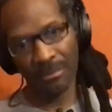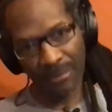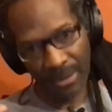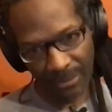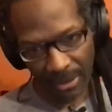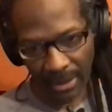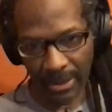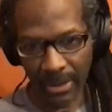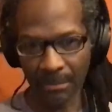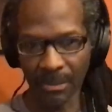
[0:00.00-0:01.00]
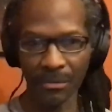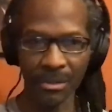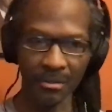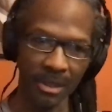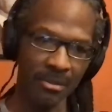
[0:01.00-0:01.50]
If you look at the chemical
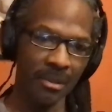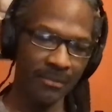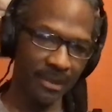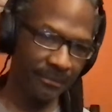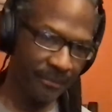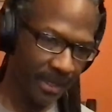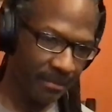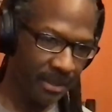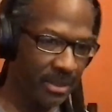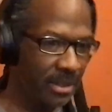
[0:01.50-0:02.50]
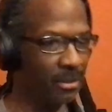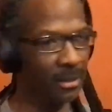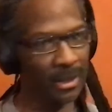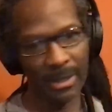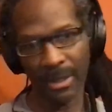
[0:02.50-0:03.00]
structure of the amphetamines and you
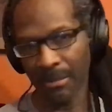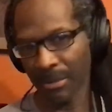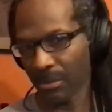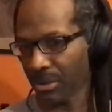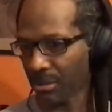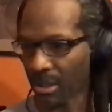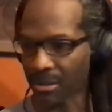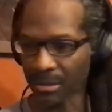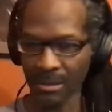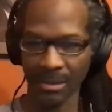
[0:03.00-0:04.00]
look at the chemical structures